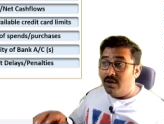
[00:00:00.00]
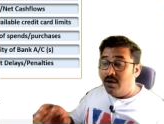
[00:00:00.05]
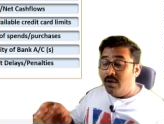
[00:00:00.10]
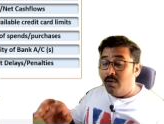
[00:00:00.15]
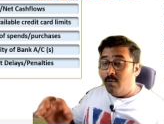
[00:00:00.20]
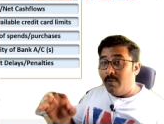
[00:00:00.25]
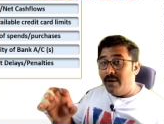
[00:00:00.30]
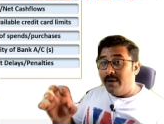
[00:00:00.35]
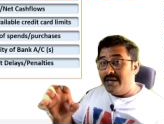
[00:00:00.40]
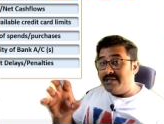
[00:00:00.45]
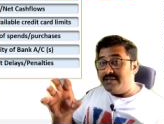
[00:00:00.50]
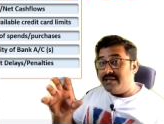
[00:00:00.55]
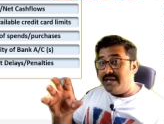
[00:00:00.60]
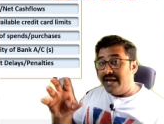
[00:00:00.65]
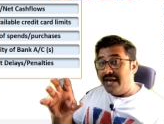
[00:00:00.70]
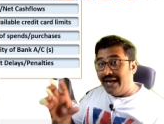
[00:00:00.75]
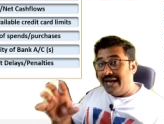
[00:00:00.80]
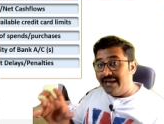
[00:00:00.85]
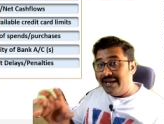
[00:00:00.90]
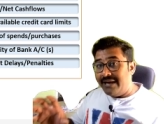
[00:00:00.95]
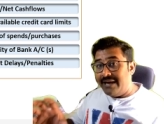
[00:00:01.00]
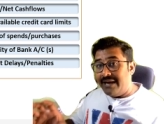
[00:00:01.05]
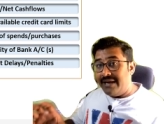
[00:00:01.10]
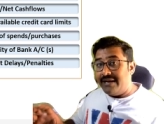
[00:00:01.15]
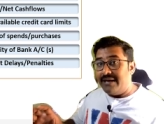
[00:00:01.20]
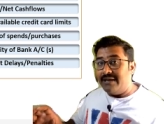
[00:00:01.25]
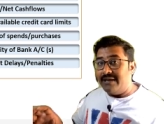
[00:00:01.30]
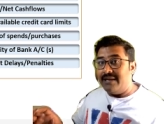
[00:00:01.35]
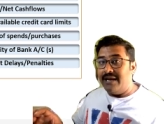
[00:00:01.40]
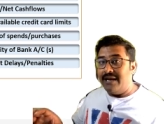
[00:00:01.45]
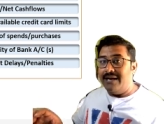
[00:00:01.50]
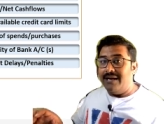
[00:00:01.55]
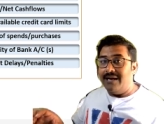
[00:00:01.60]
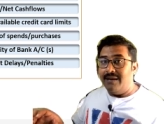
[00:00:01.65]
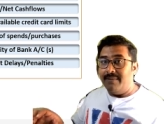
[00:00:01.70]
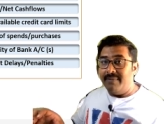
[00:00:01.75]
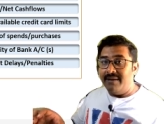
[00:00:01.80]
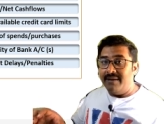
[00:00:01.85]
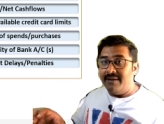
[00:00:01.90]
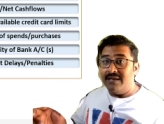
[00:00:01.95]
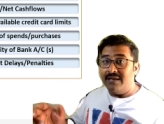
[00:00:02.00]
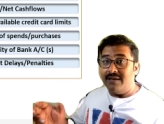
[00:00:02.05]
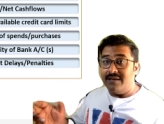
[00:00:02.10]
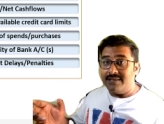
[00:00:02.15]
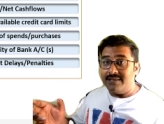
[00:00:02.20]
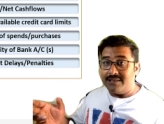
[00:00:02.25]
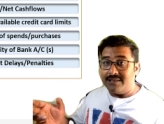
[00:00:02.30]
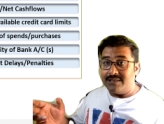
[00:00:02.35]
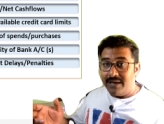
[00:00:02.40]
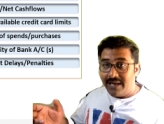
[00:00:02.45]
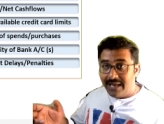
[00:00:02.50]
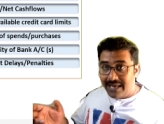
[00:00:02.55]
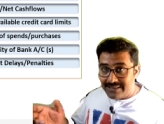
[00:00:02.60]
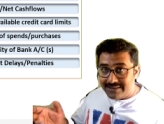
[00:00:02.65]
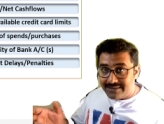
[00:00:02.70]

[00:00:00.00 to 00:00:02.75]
what is the aggregated credit limit that customer has.